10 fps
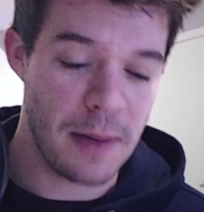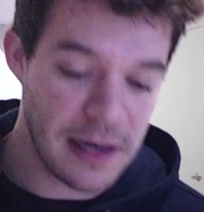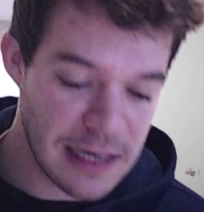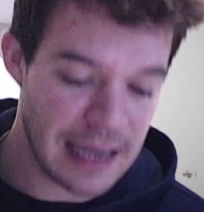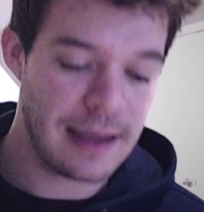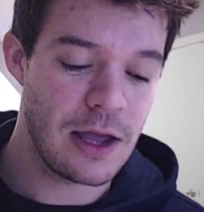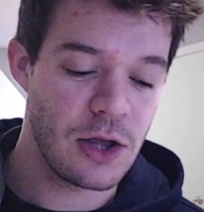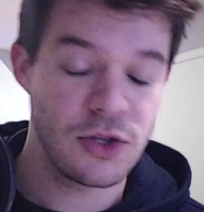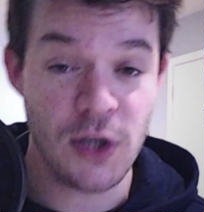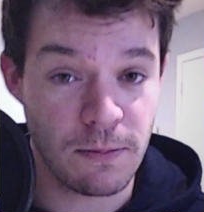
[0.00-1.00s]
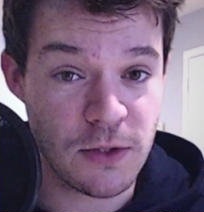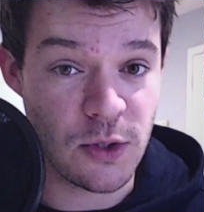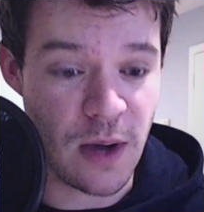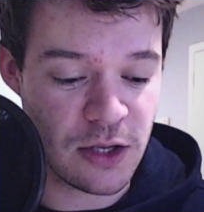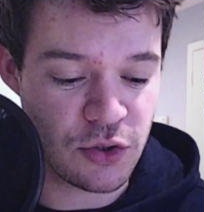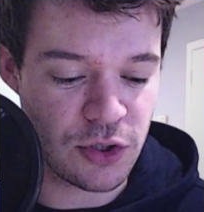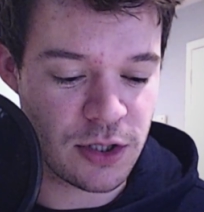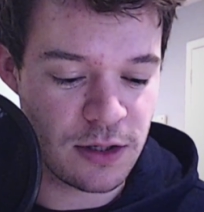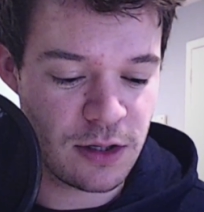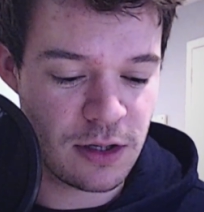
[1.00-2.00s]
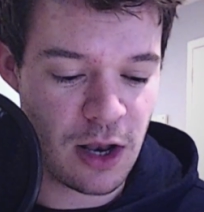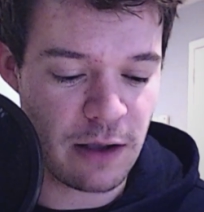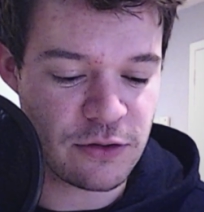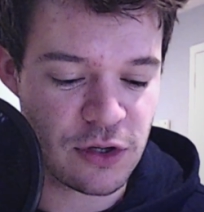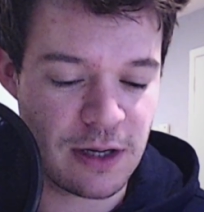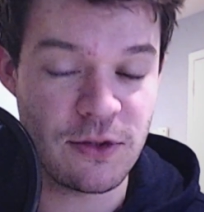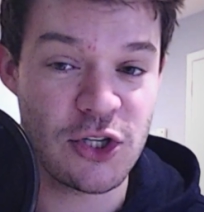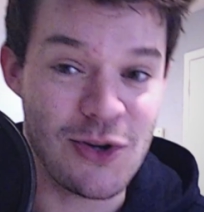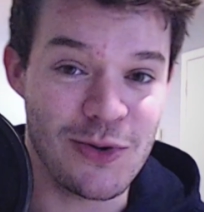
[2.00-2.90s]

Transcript: Monday, Top 200 live stream.